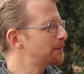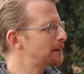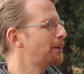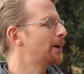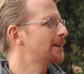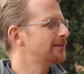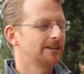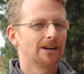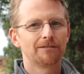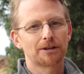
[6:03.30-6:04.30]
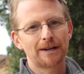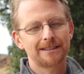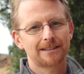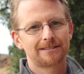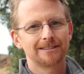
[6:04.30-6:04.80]
and be part of a, of a
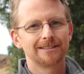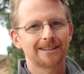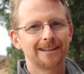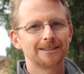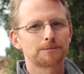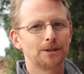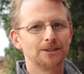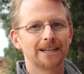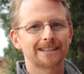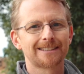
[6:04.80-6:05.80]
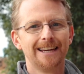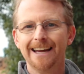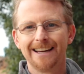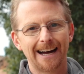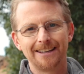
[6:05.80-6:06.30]
great citizen science project.
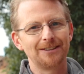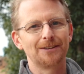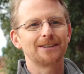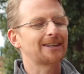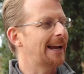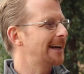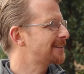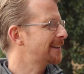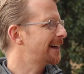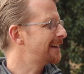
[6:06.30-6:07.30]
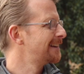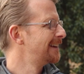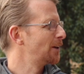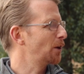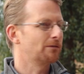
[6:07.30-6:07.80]
And you know, you can add to that
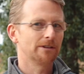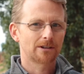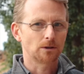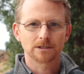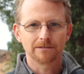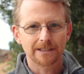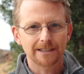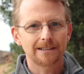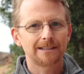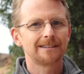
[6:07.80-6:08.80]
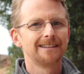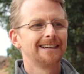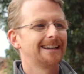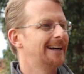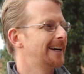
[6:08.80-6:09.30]
over the course of the year,
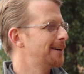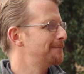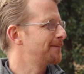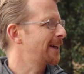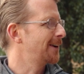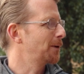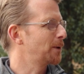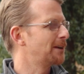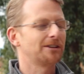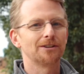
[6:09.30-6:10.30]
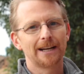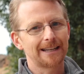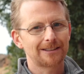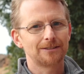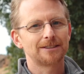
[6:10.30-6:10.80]
um, uh, whenever you
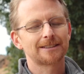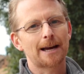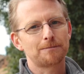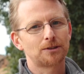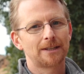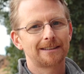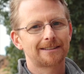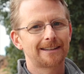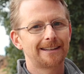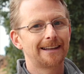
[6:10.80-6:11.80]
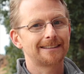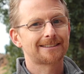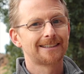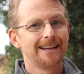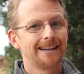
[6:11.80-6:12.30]
like, you know, just capture data. And
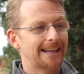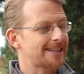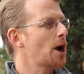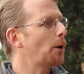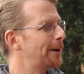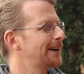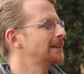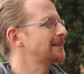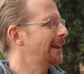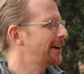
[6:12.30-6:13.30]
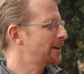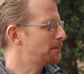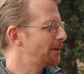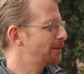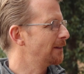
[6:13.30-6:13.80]
that's, that's helping us learn
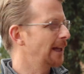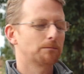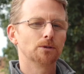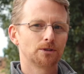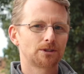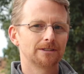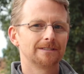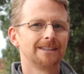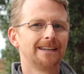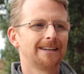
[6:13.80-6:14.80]
about light pollution